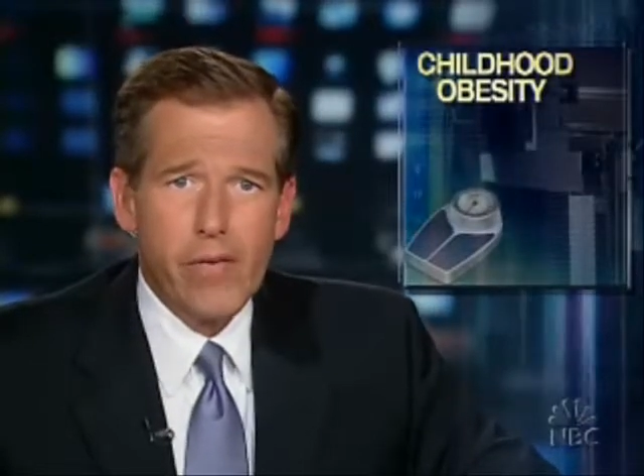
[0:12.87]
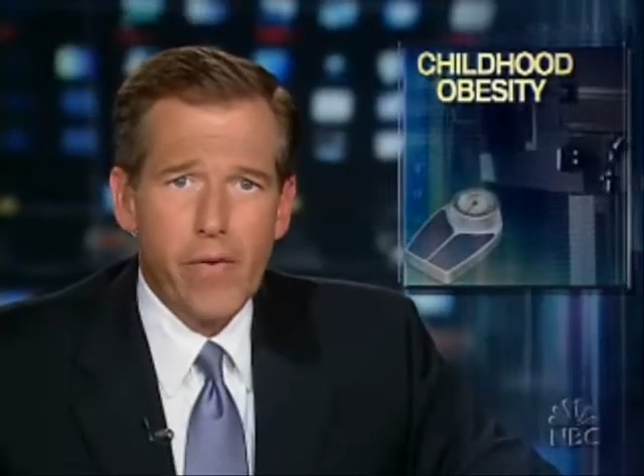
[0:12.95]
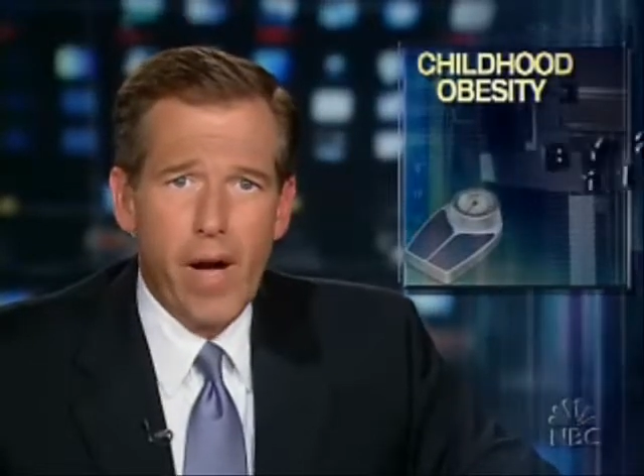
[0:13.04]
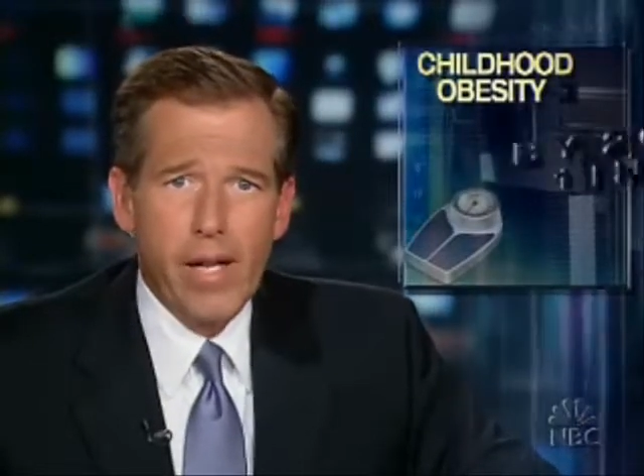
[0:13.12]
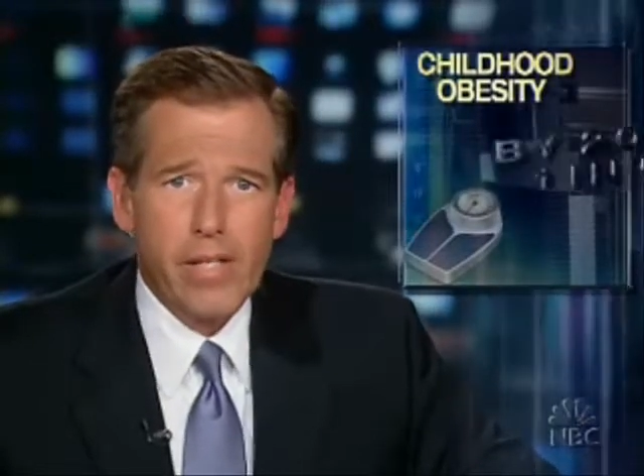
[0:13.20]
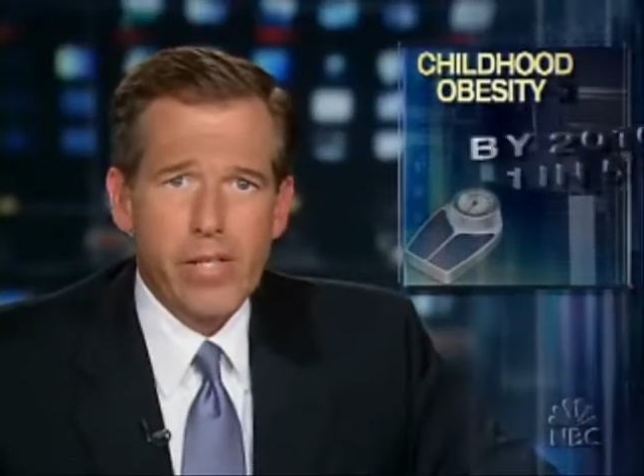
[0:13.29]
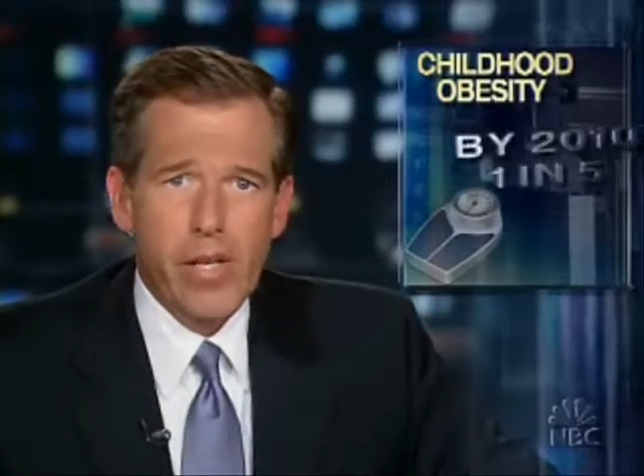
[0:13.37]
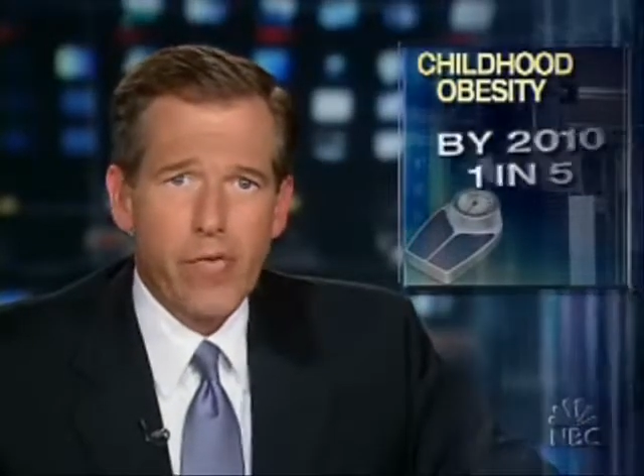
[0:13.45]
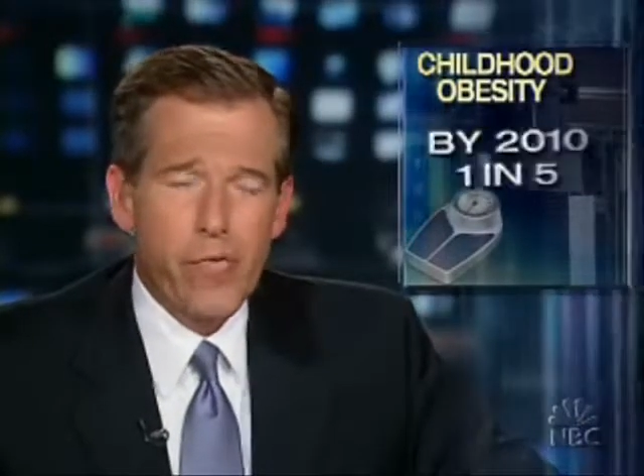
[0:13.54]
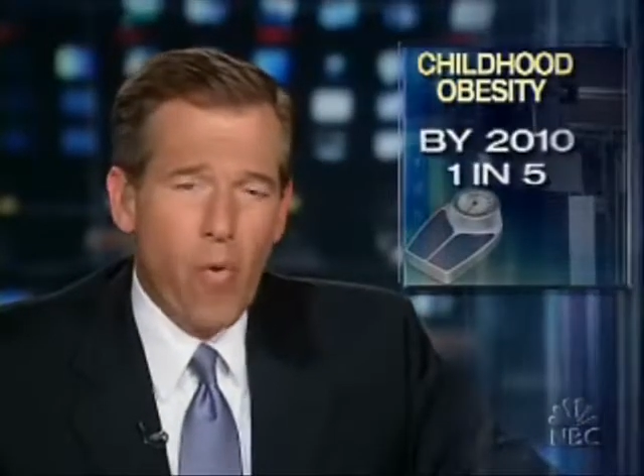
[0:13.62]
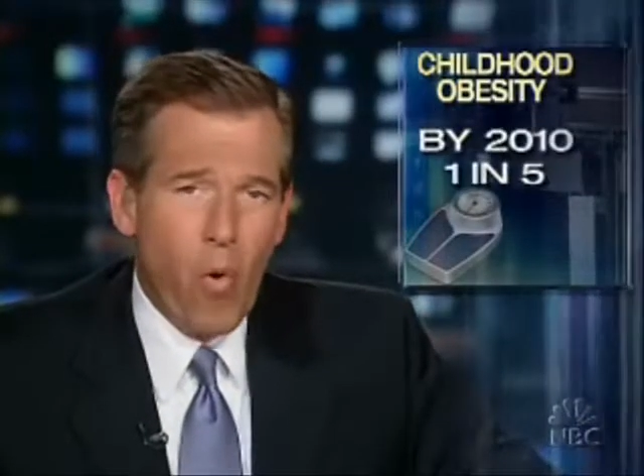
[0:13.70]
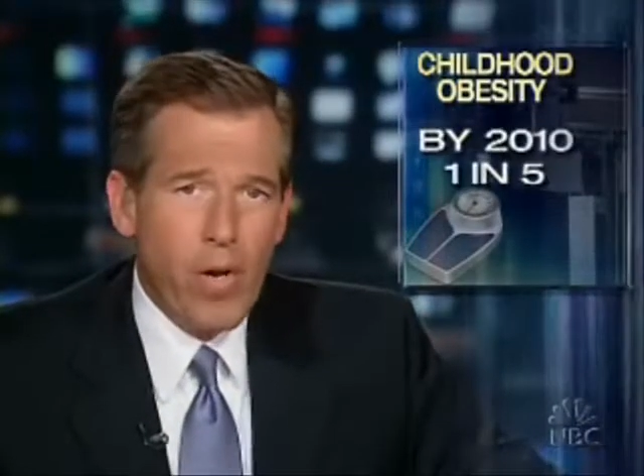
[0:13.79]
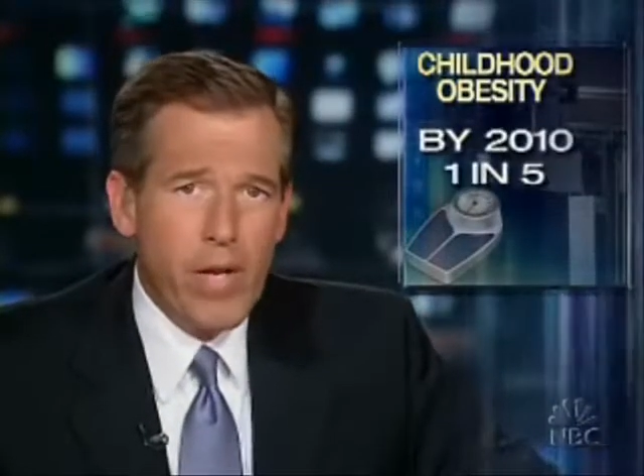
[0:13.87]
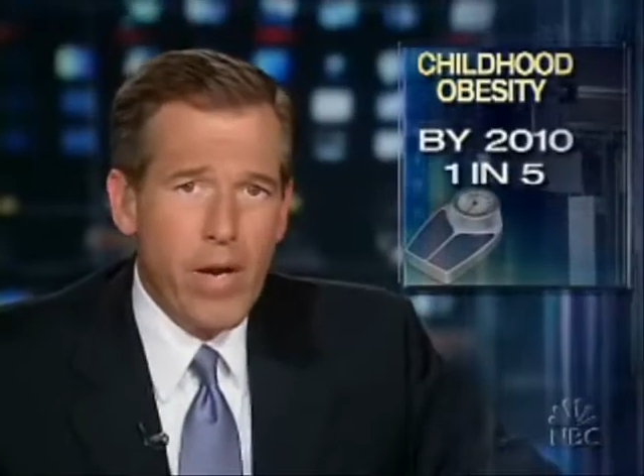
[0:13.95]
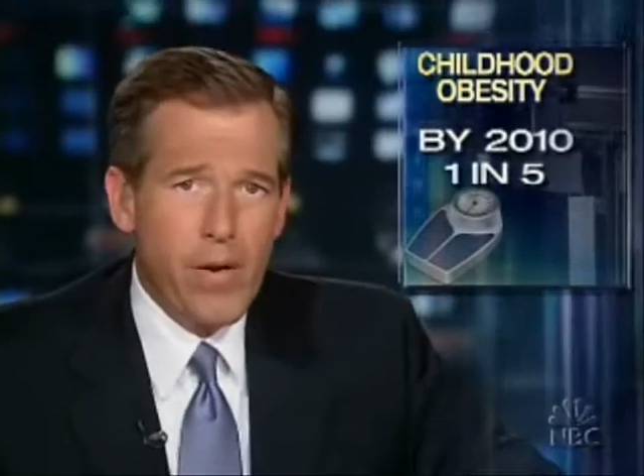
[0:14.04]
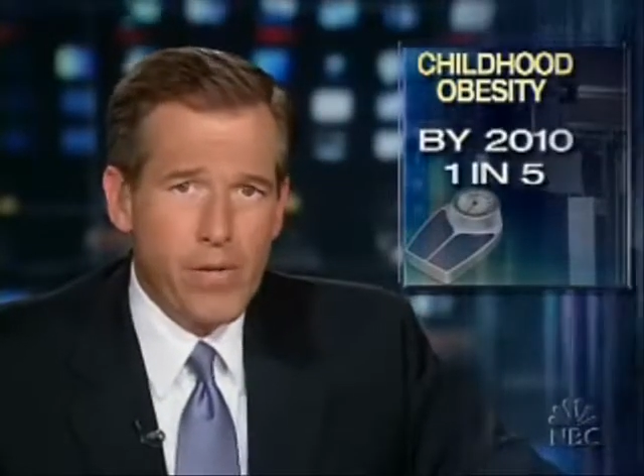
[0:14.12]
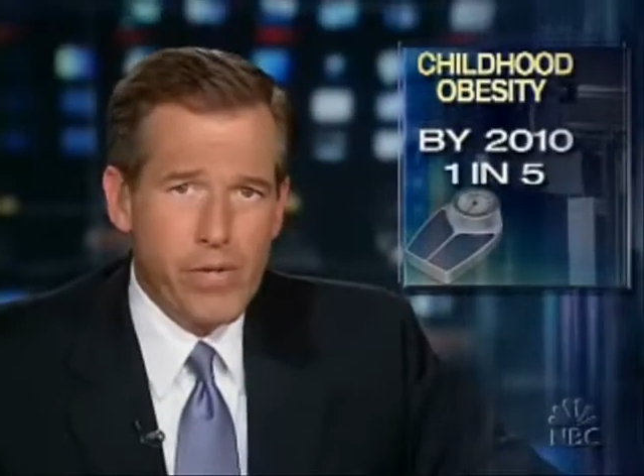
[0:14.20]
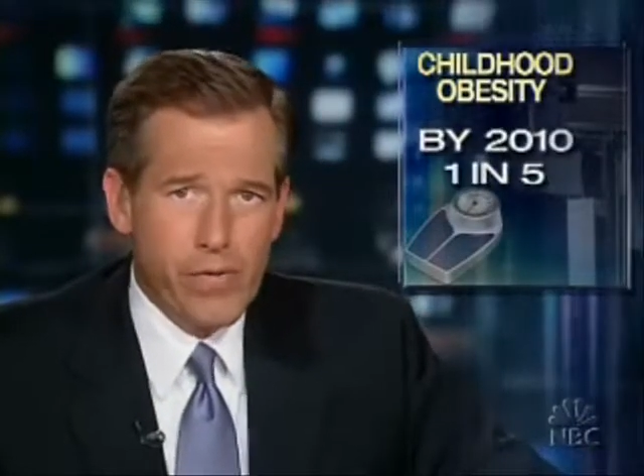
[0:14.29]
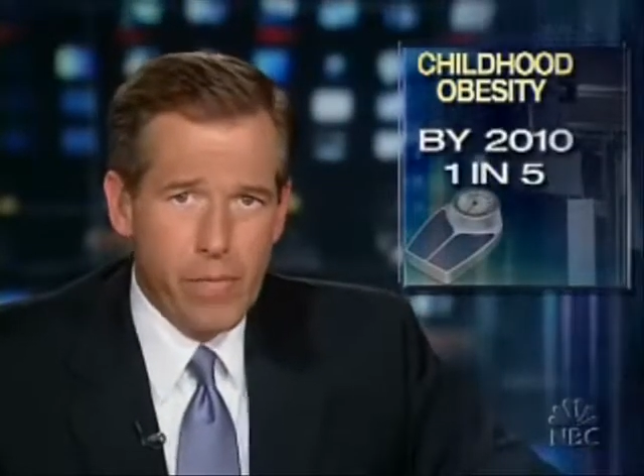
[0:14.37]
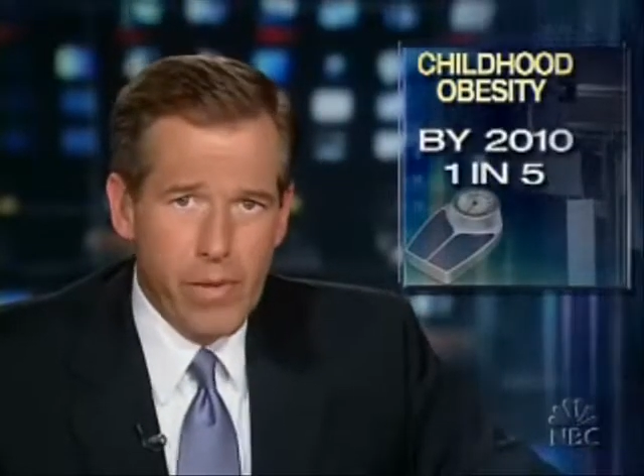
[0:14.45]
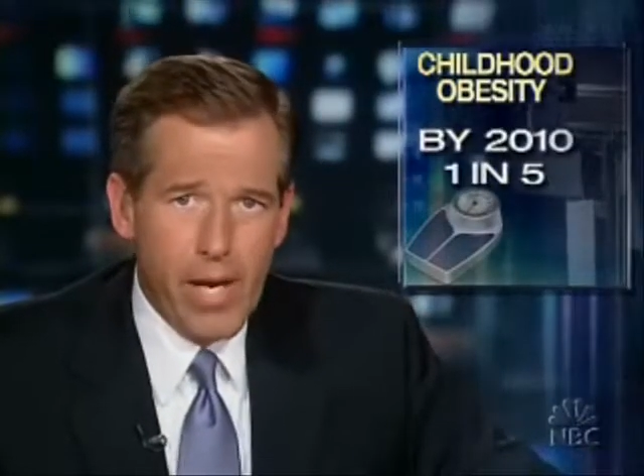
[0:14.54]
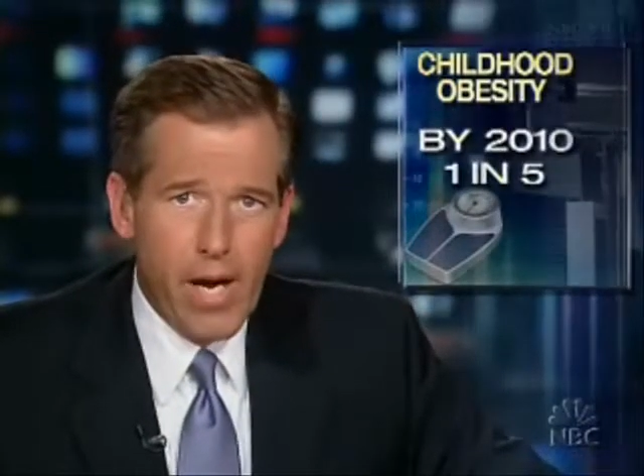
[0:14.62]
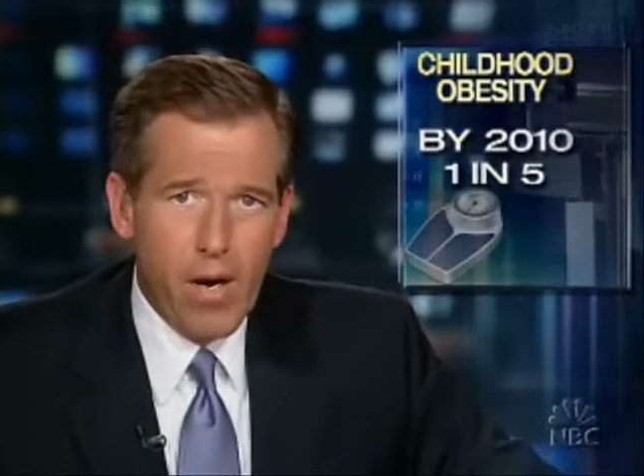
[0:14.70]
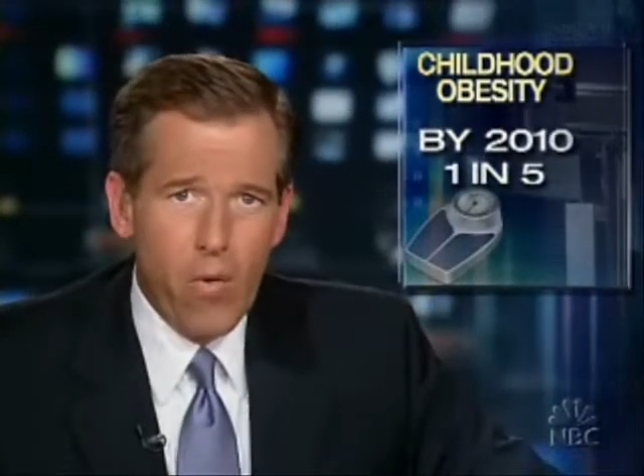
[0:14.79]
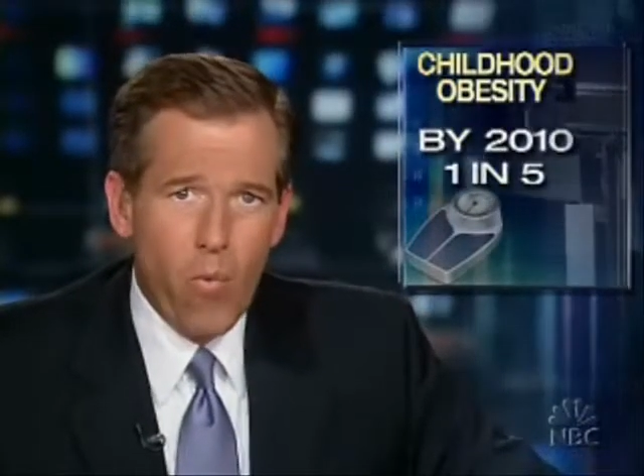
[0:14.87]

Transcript: finds that four years from now,